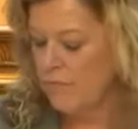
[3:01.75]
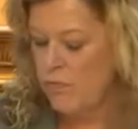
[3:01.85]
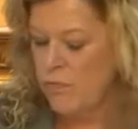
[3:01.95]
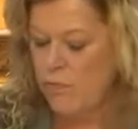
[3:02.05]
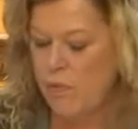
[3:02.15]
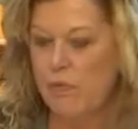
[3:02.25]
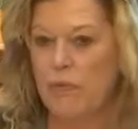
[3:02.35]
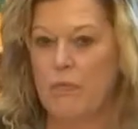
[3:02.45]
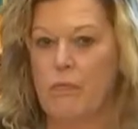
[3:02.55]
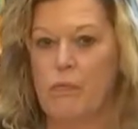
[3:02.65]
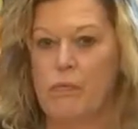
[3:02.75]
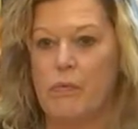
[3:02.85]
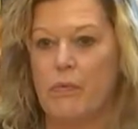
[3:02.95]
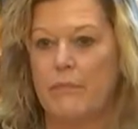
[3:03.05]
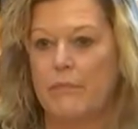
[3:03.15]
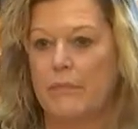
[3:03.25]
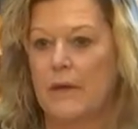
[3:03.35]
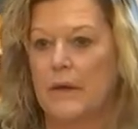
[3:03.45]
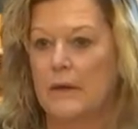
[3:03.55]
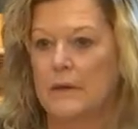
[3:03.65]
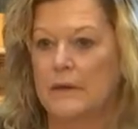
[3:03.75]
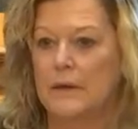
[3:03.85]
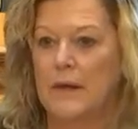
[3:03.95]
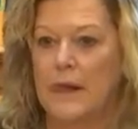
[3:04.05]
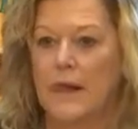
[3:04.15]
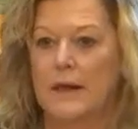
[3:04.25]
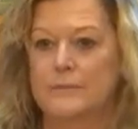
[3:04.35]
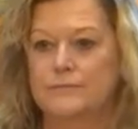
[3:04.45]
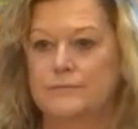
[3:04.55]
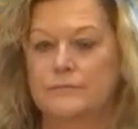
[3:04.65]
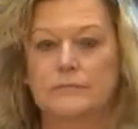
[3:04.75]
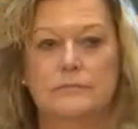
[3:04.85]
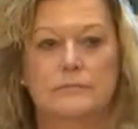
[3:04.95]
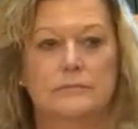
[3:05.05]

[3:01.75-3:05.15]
No words are spoken by the person on screen.